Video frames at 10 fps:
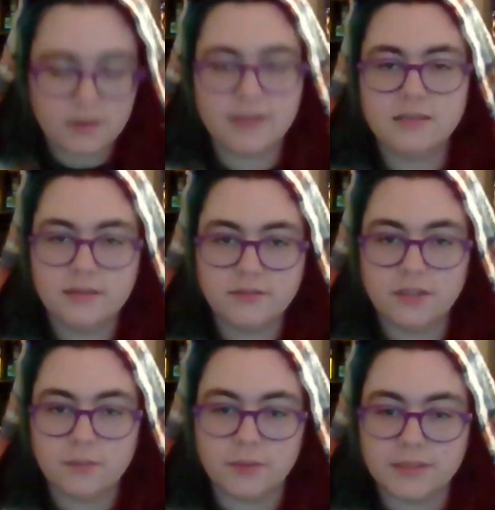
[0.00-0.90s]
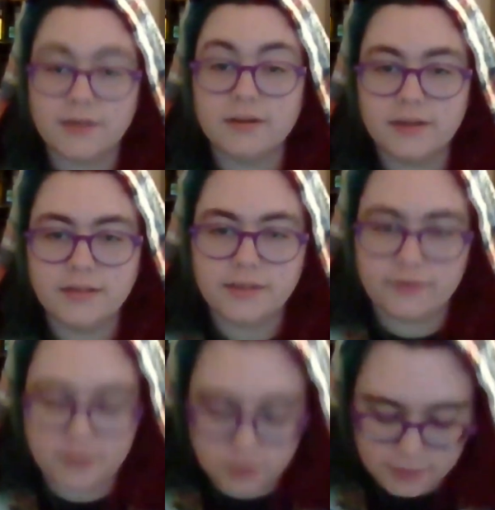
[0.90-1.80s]
still have to get the book done. I'll get it done
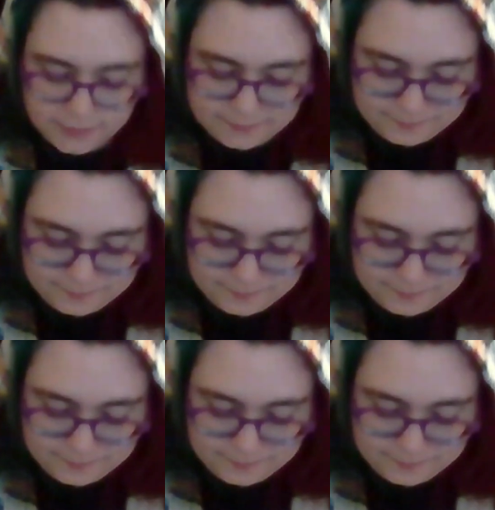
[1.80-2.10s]
eventually.